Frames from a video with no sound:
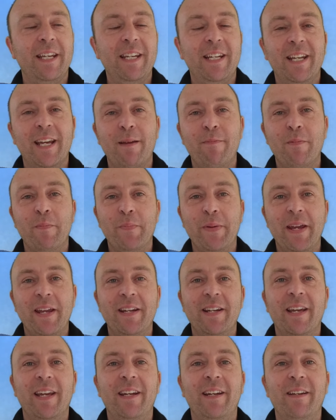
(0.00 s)
tape and
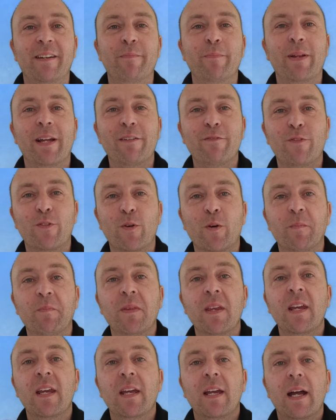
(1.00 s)
band-aided platform,
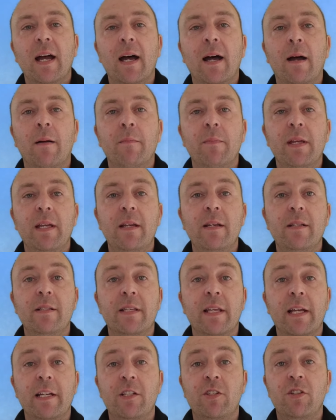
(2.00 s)
is
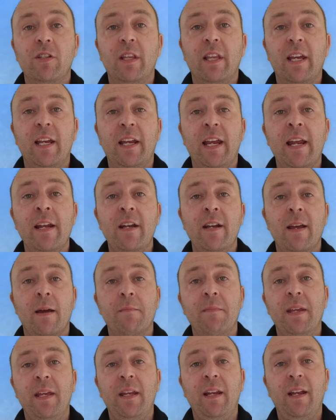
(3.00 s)
they ended up
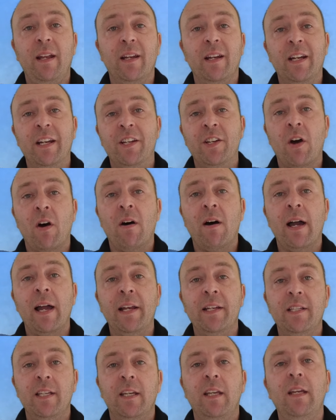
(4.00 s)
needing an entire
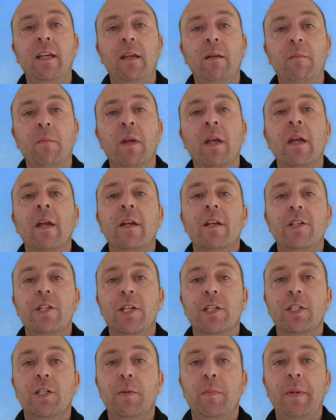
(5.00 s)
team
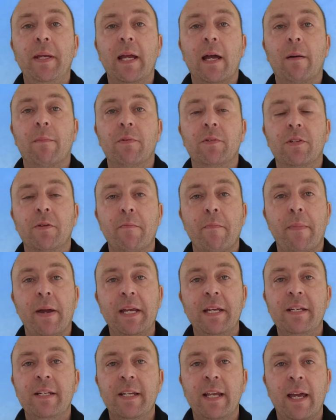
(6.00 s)
just to be able to
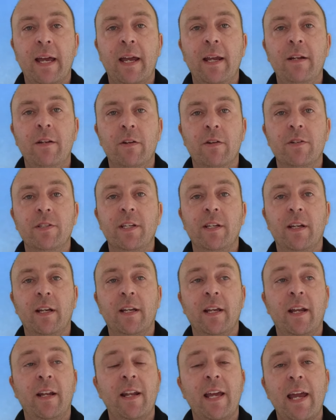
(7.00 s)
maintain those
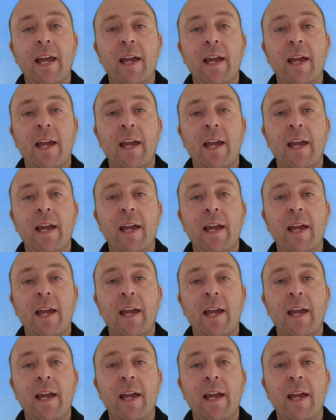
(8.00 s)
indicators, and they